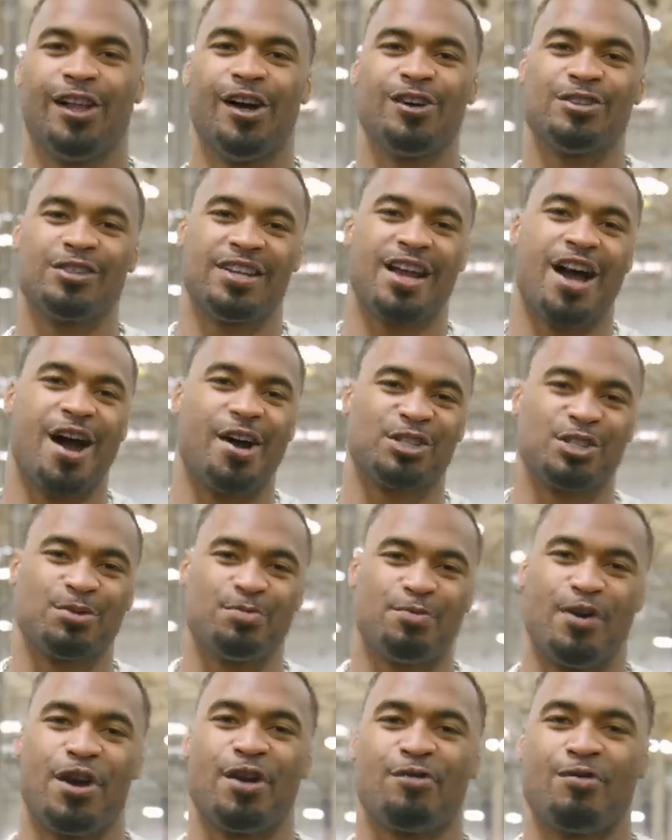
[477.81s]
Closing out, it's
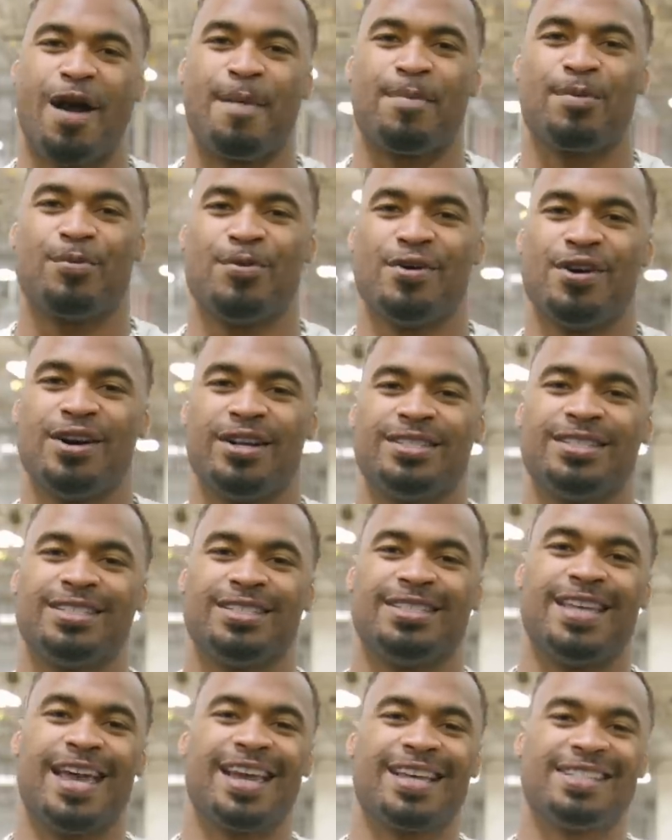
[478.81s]
your boy Robert Woods.
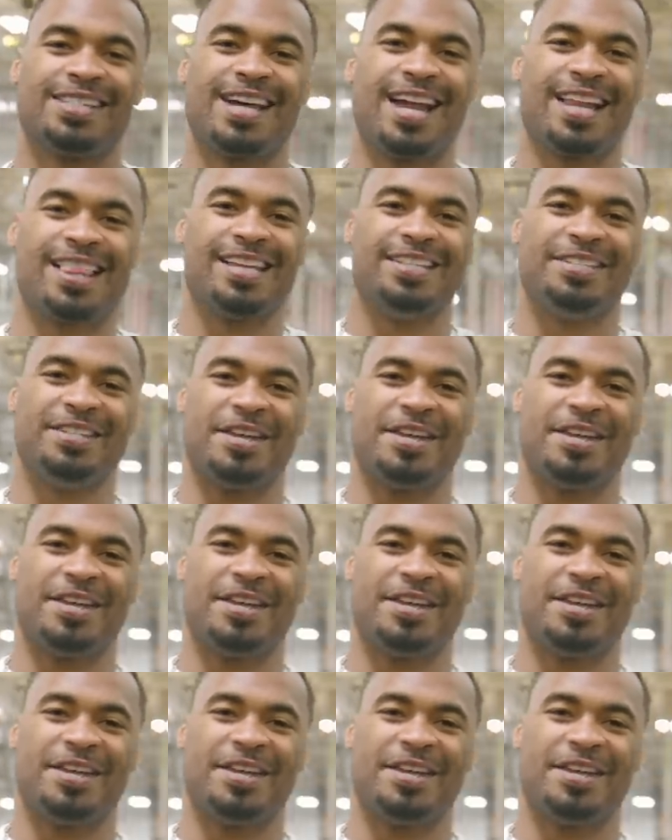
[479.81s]
Take a shot at the